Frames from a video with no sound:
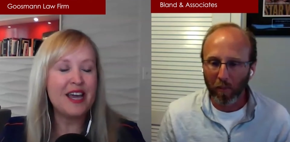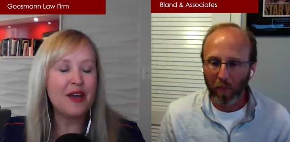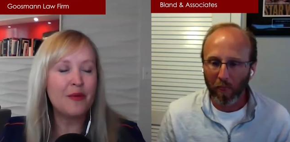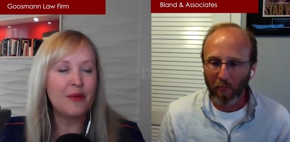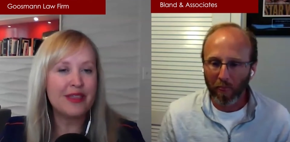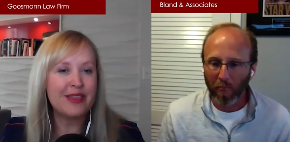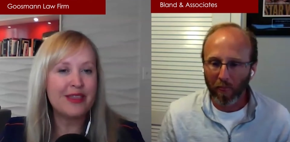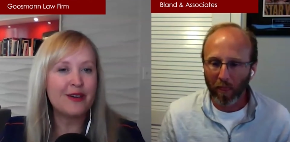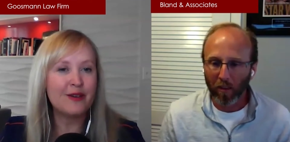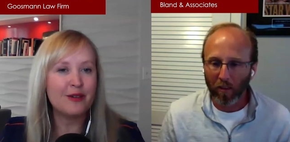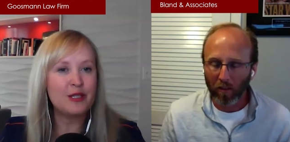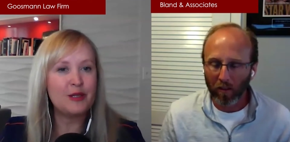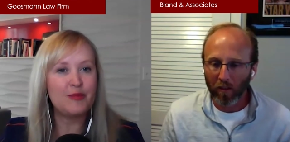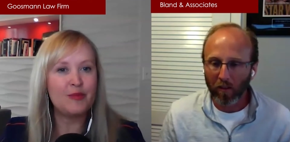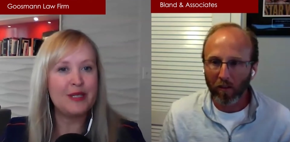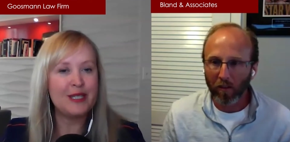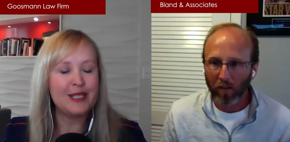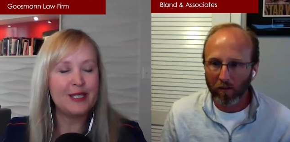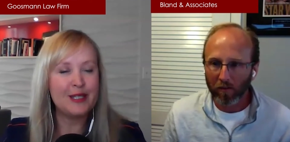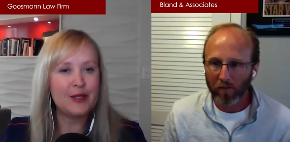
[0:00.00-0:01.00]
Speaker 1: seeing with
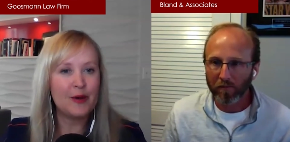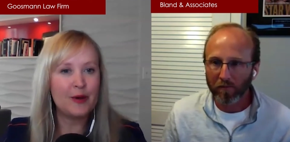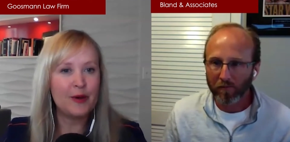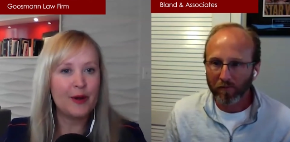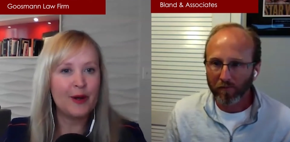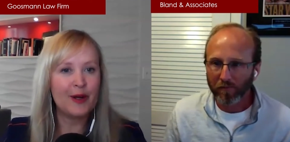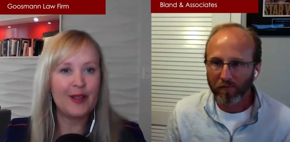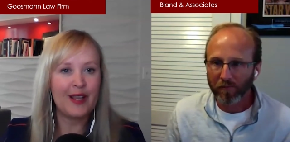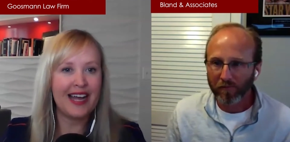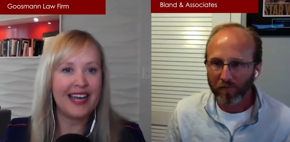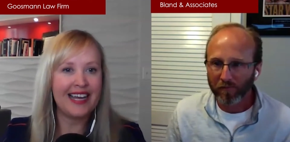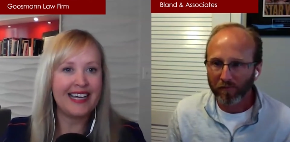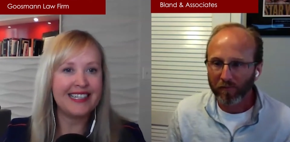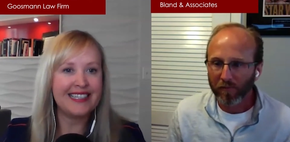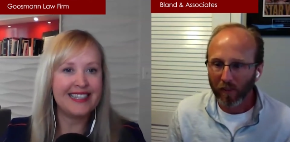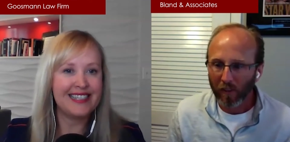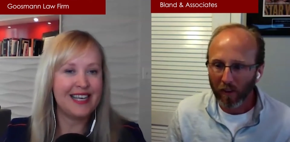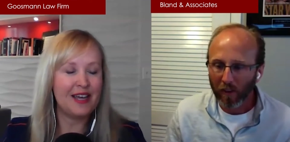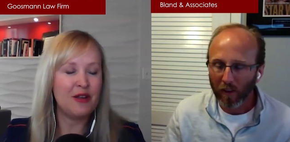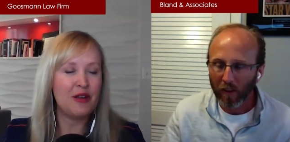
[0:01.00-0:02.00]
those business owner
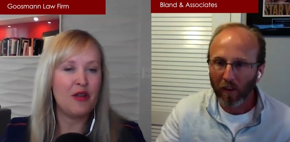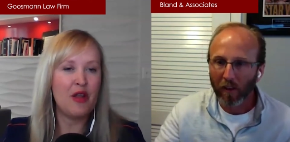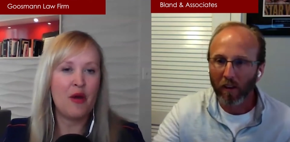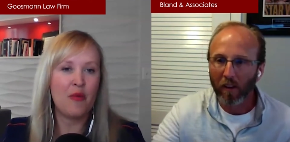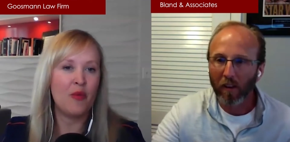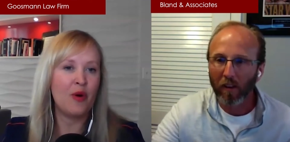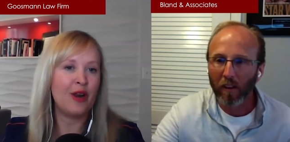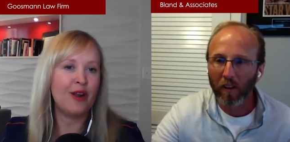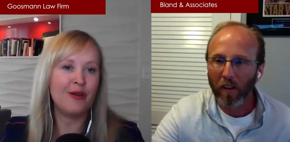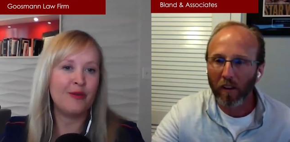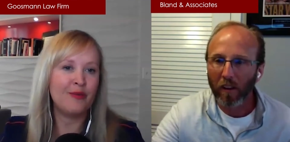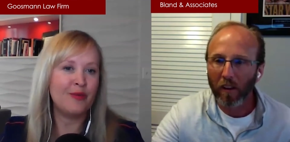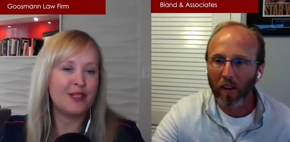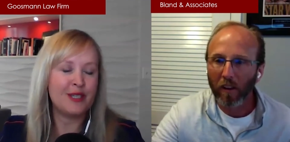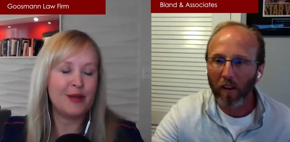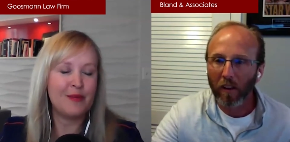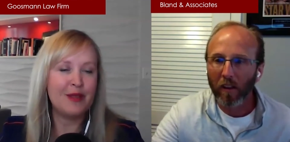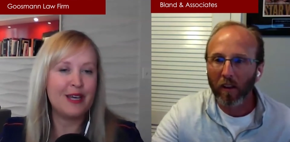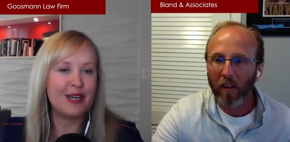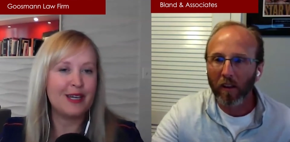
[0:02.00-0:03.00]
clients and, and what are
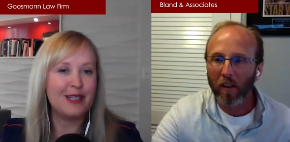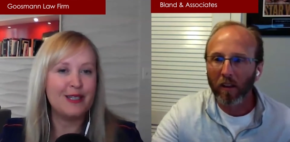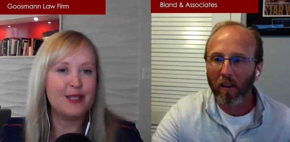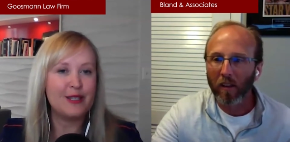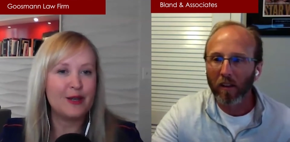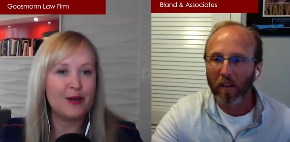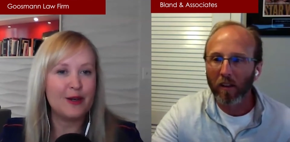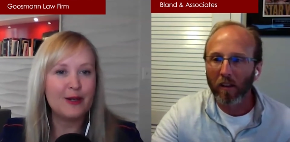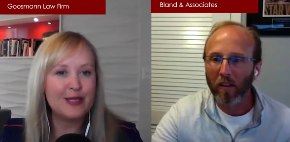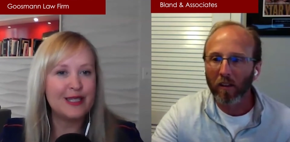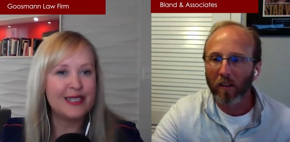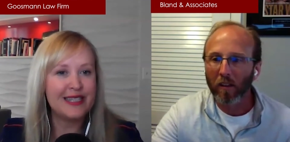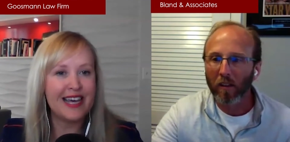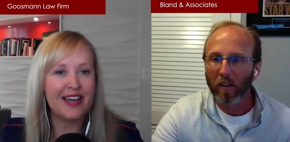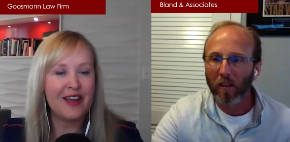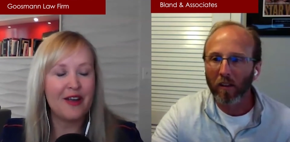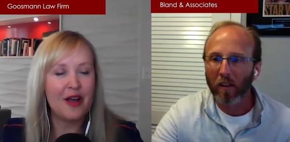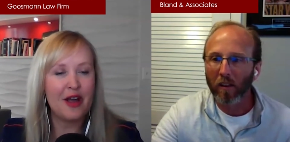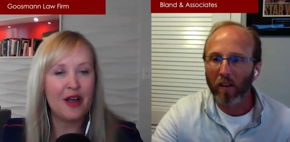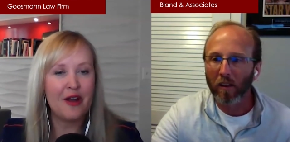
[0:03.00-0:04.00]
some of the concerns
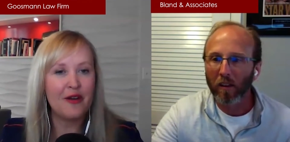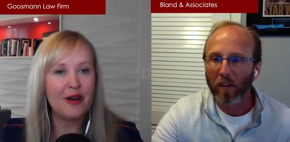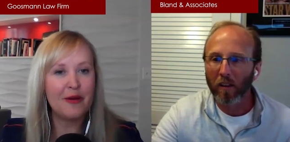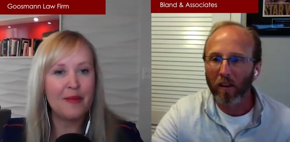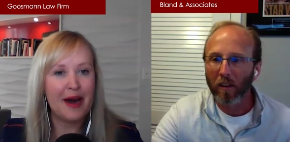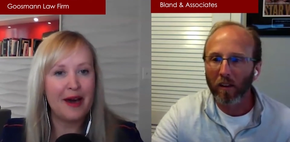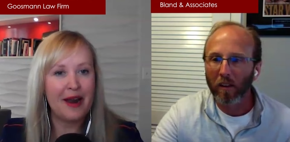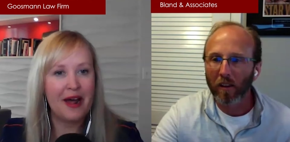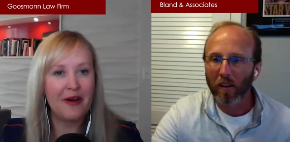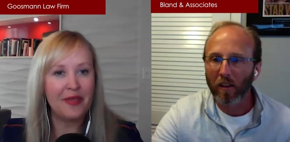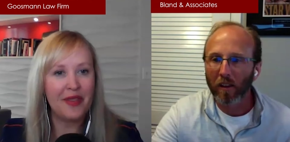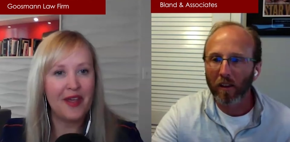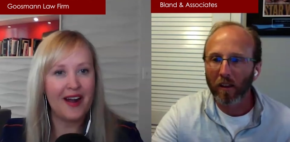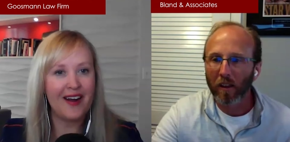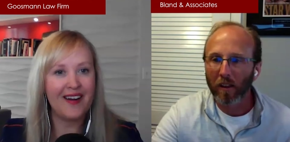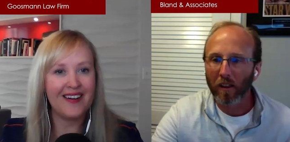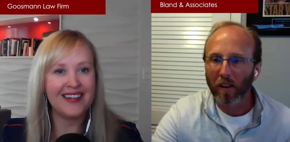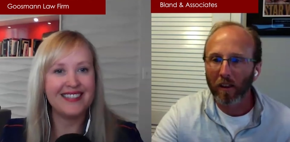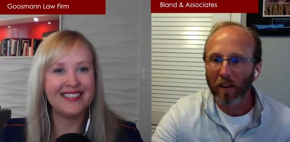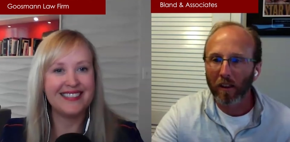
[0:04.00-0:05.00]
that you're hearing about out
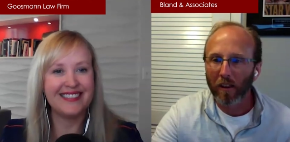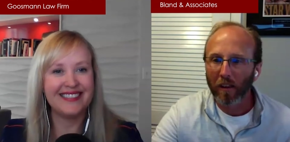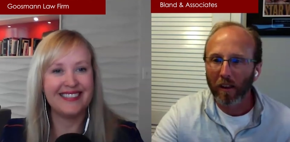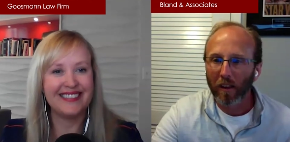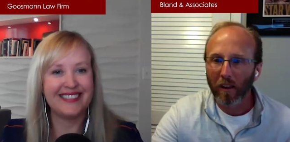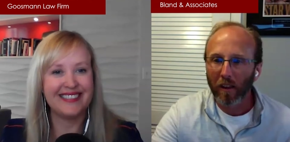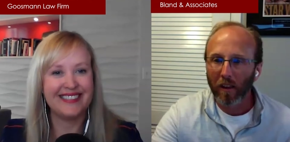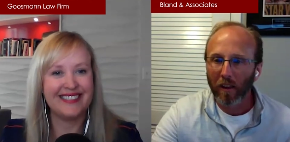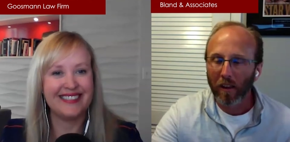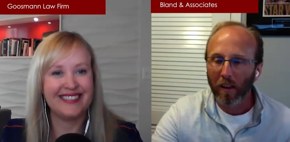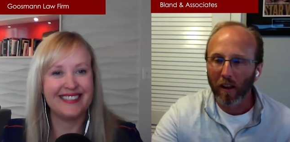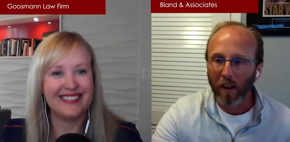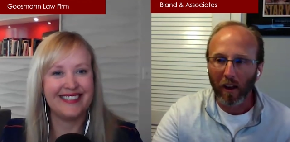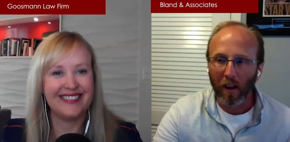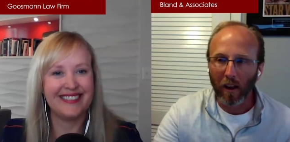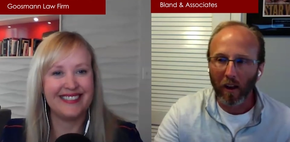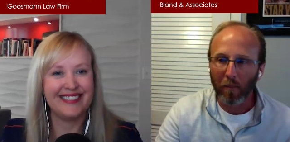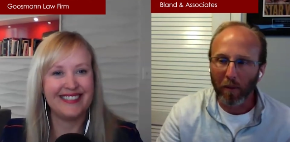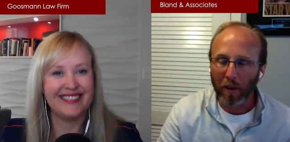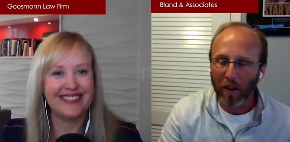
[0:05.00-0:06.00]
there?
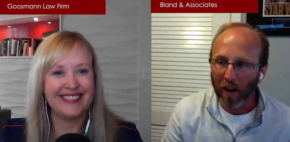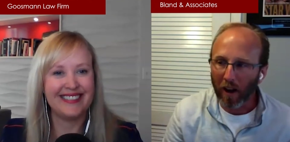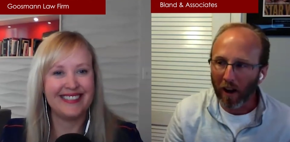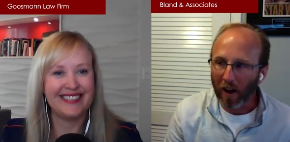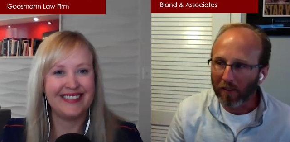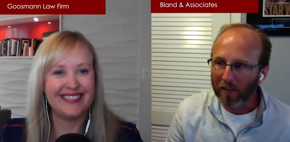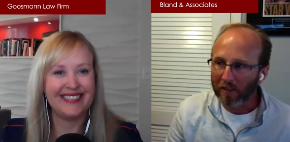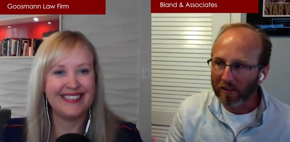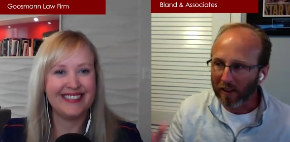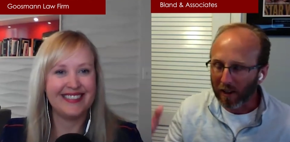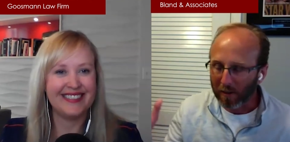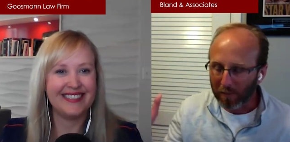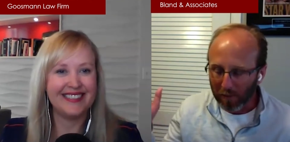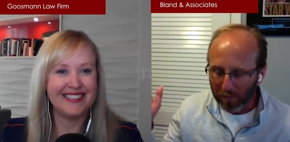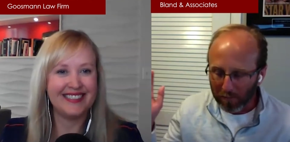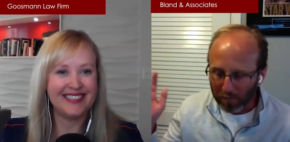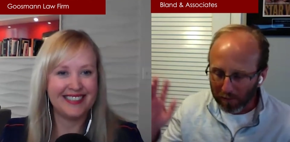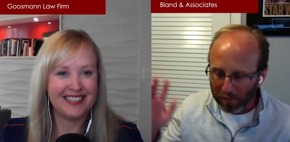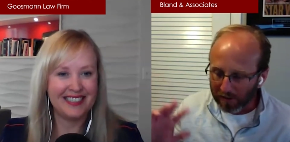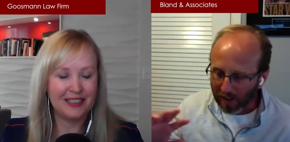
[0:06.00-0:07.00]
Speaker 2: I mean, obviously, I
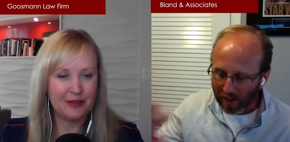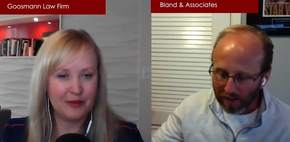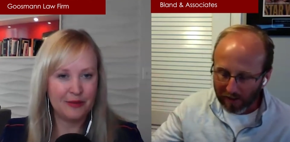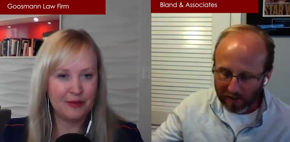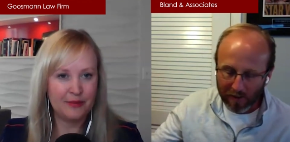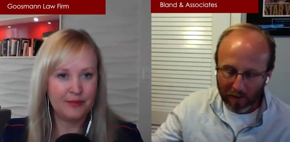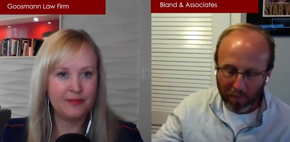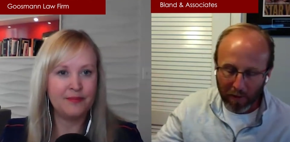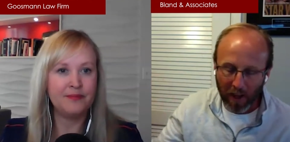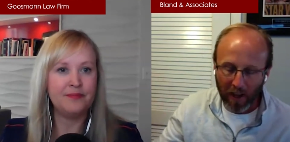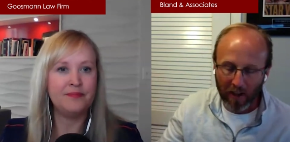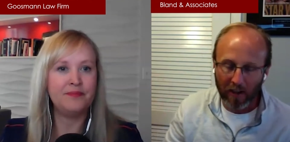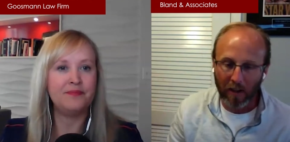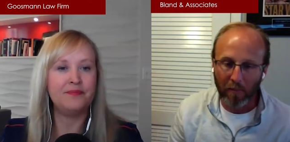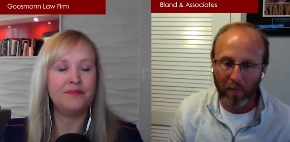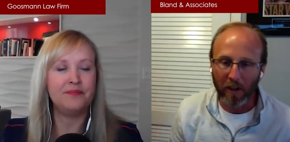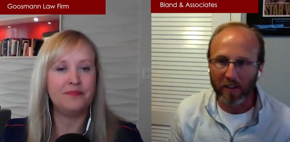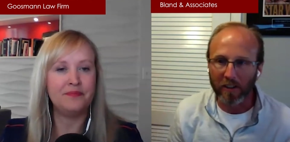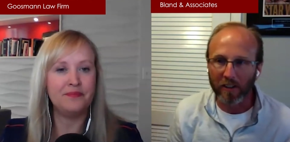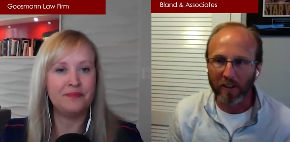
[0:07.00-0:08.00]
mean, besides the
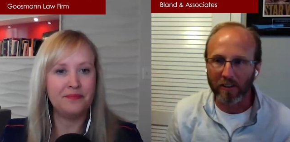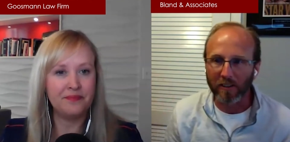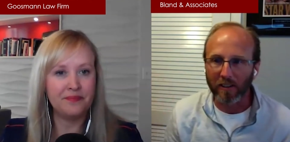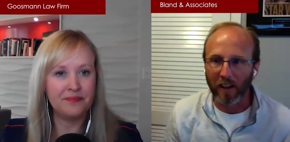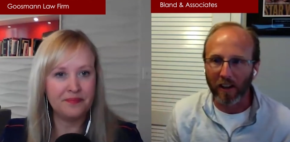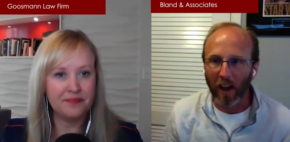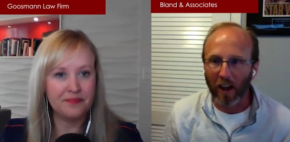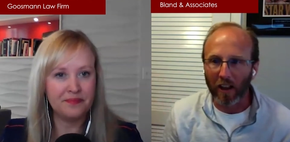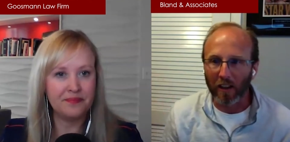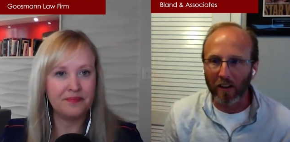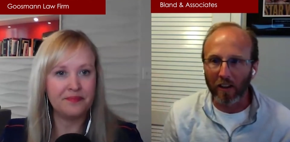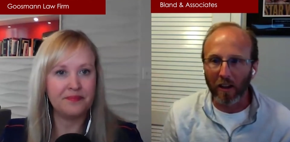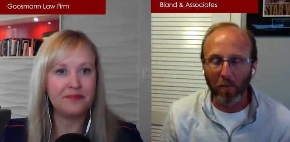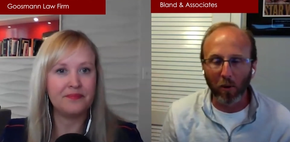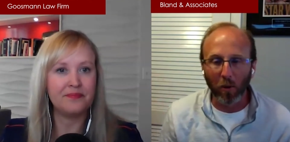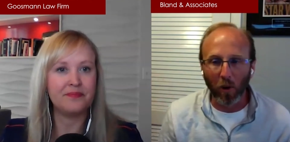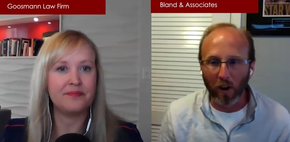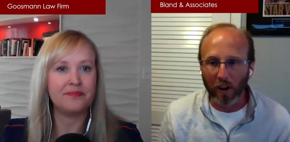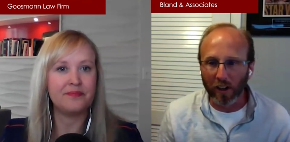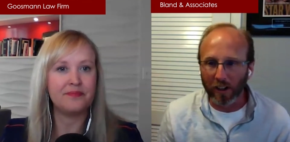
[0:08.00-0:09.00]
pandemic to the side, the number
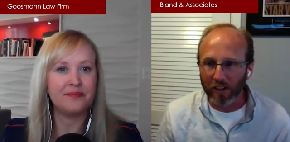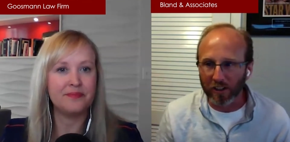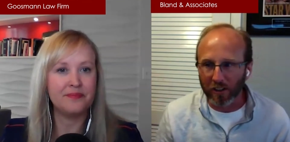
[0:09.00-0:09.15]
one